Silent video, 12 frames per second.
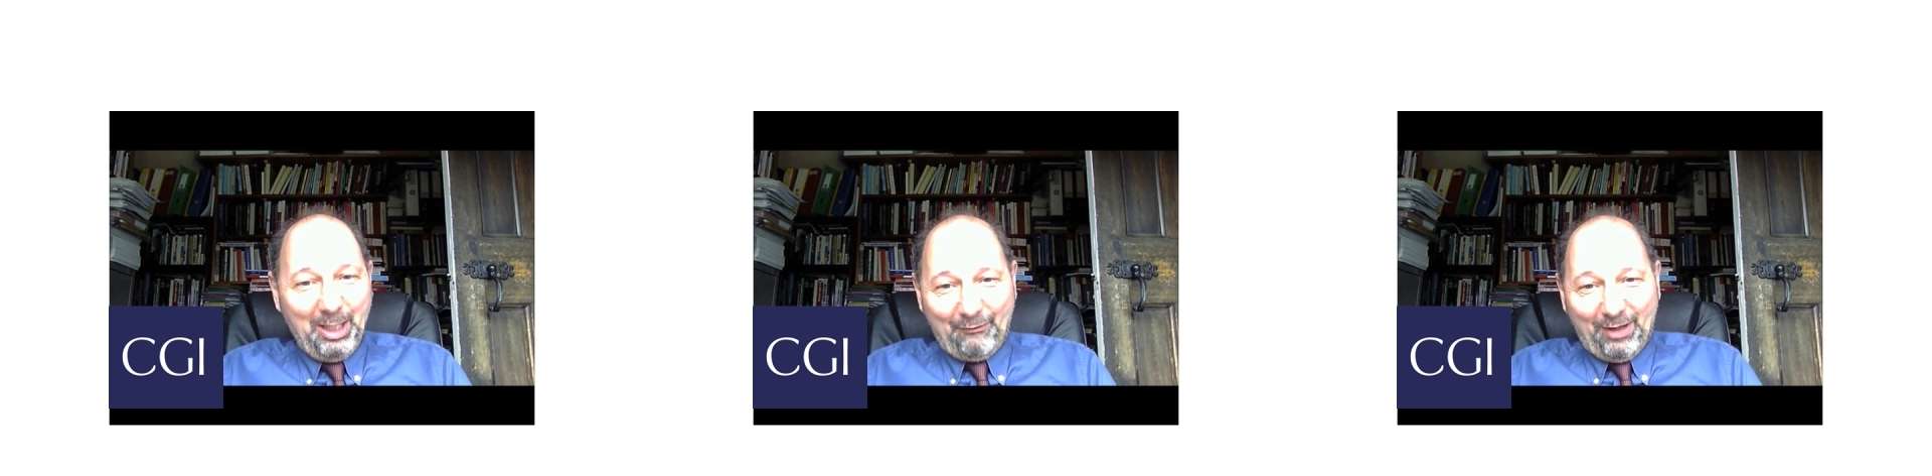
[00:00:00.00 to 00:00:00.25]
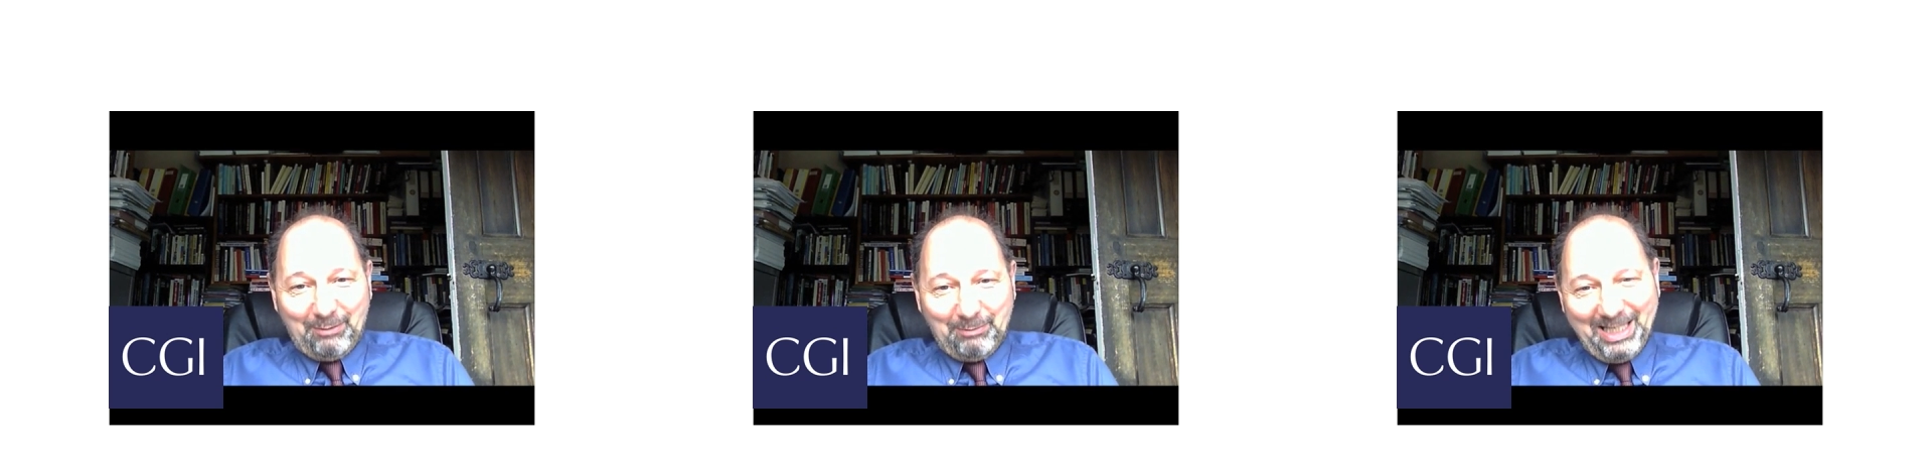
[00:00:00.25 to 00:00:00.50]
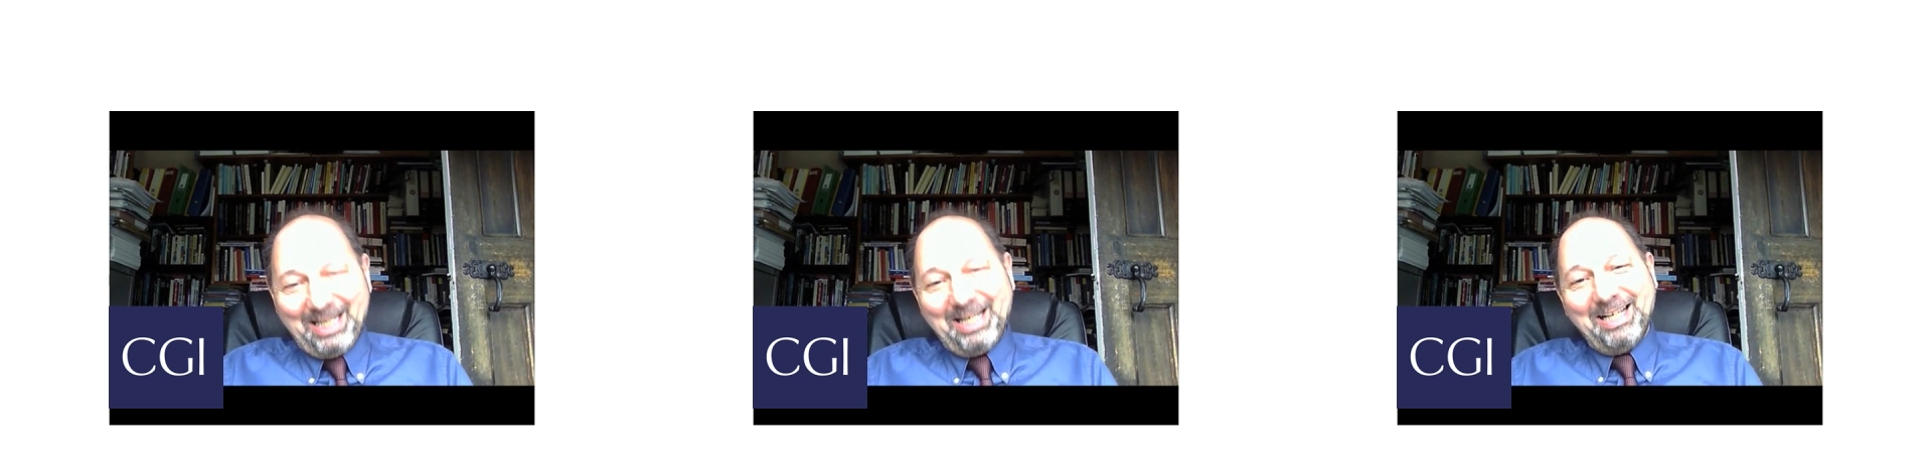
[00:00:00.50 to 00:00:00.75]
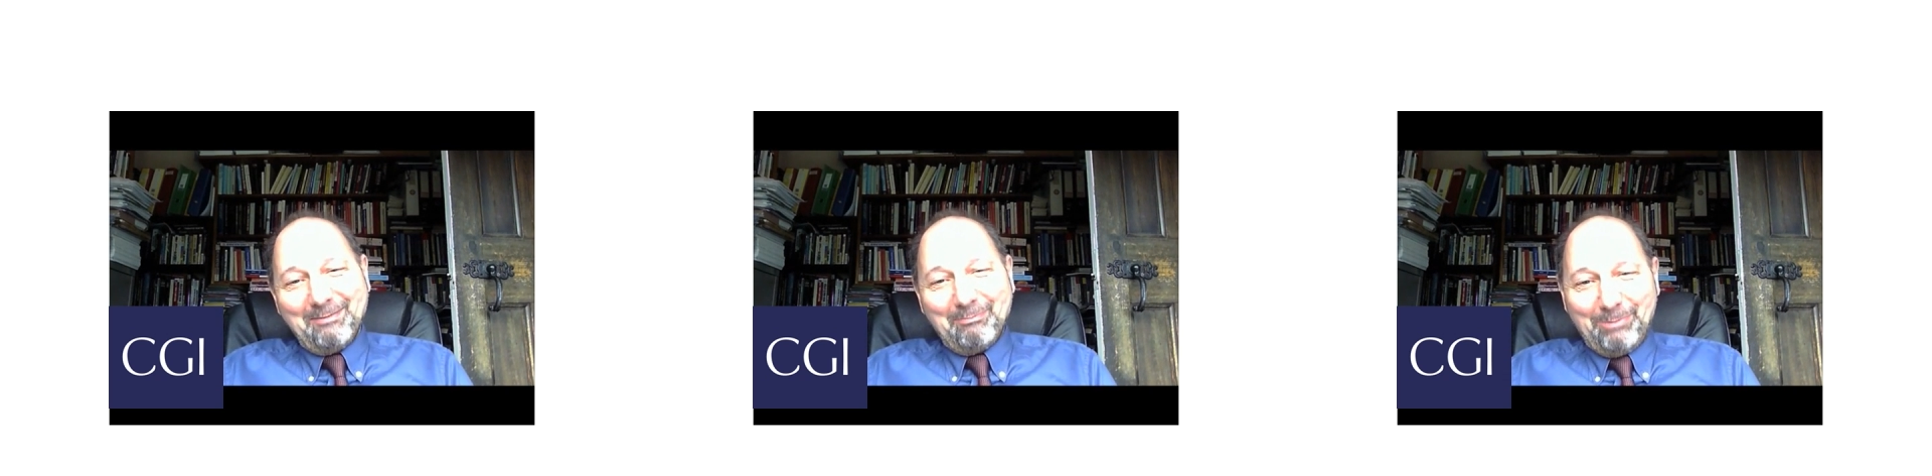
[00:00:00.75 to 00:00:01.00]
if I may
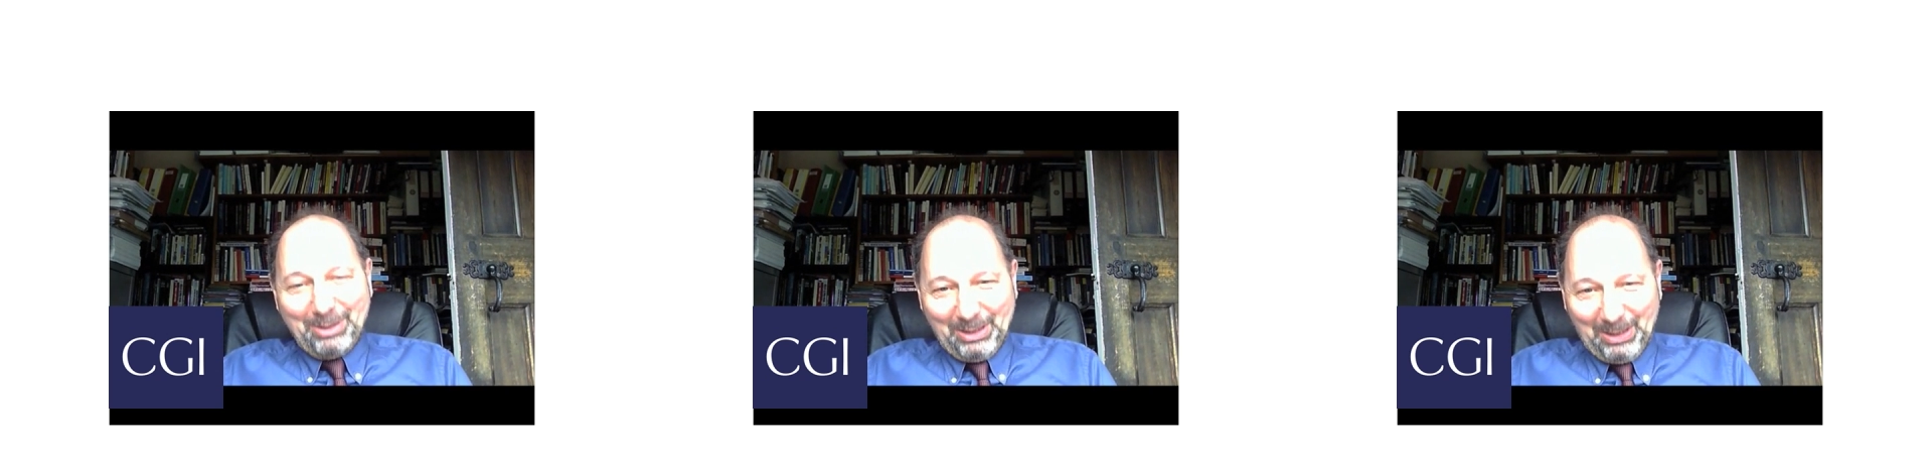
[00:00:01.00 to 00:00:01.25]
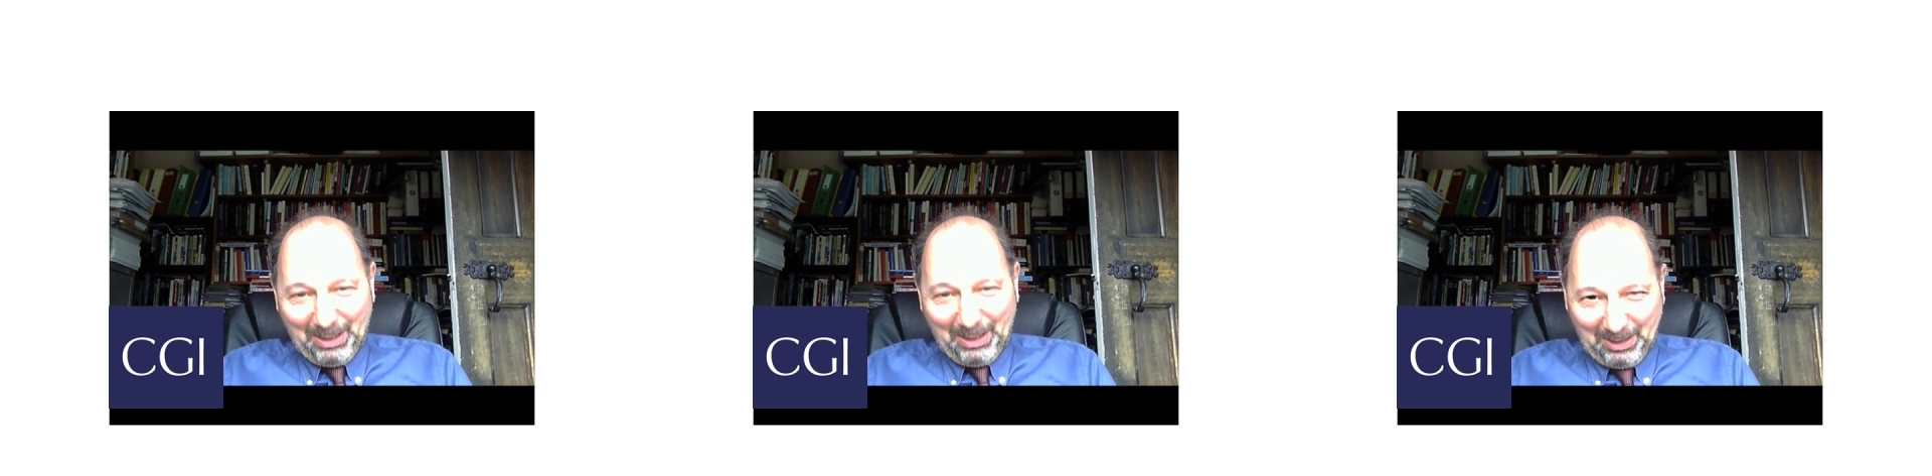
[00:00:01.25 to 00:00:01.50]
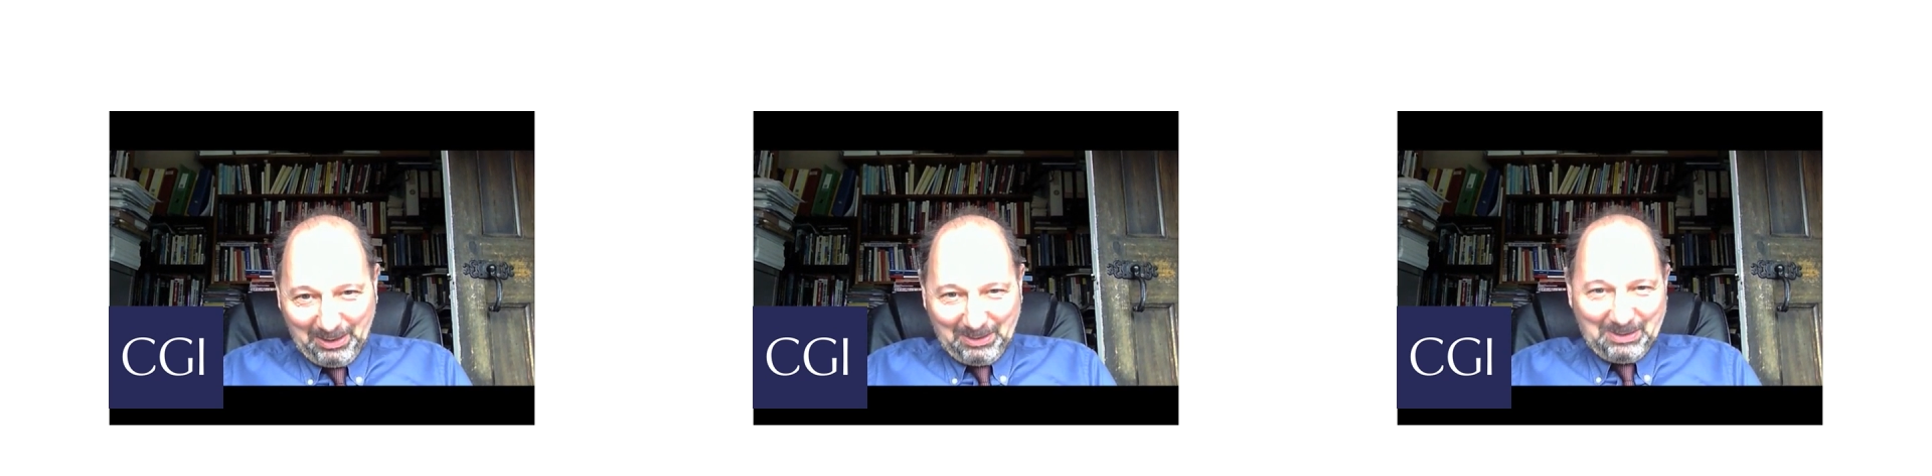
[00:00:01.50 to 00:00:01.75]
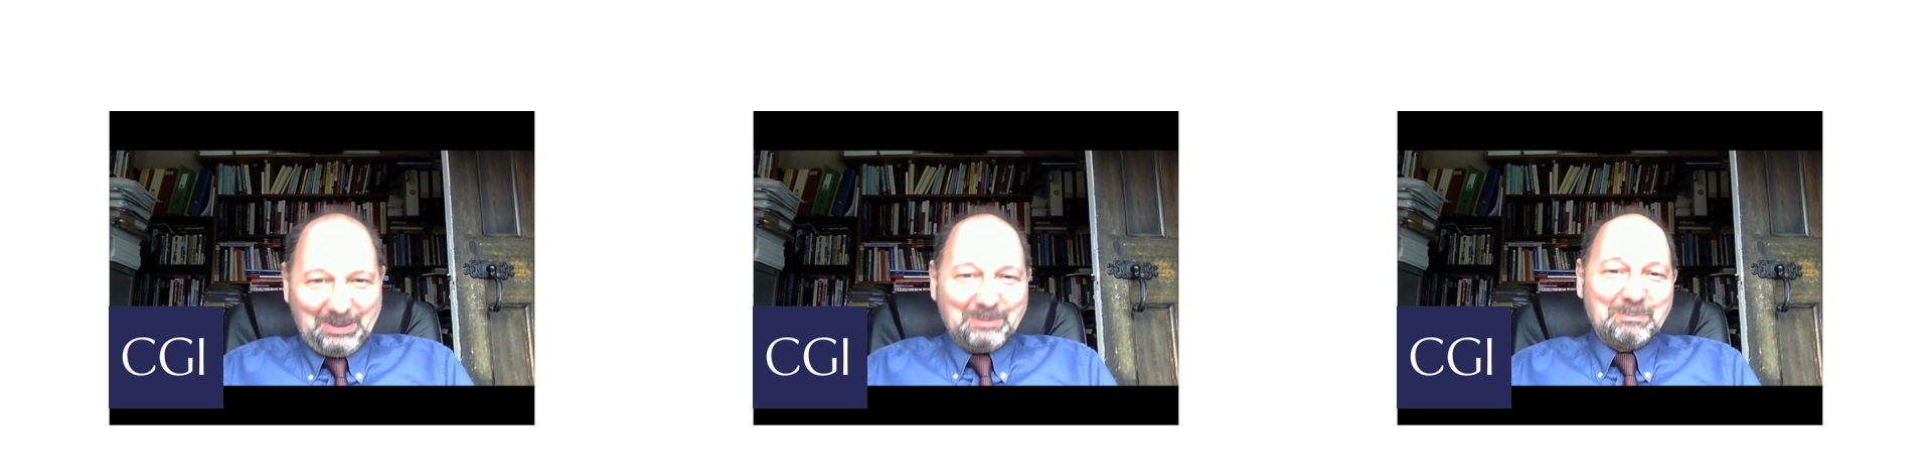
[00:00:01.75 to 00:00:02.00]
put it like
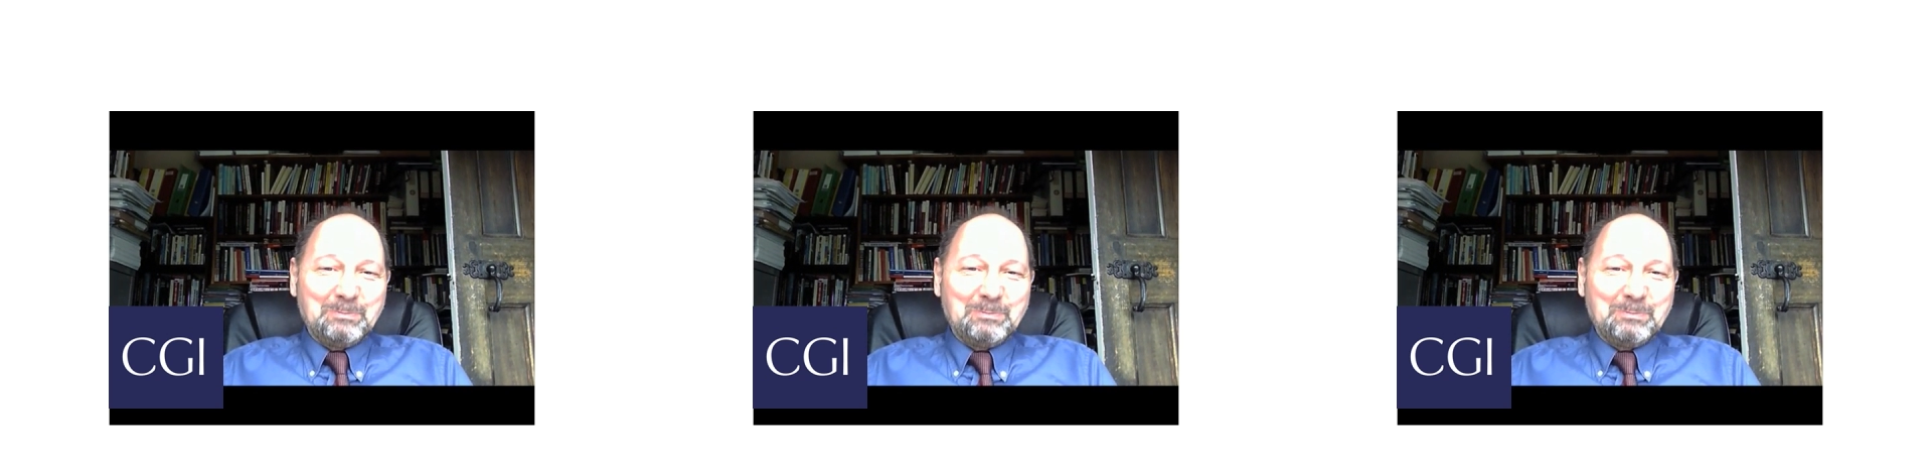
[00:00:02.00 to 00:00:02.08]
that.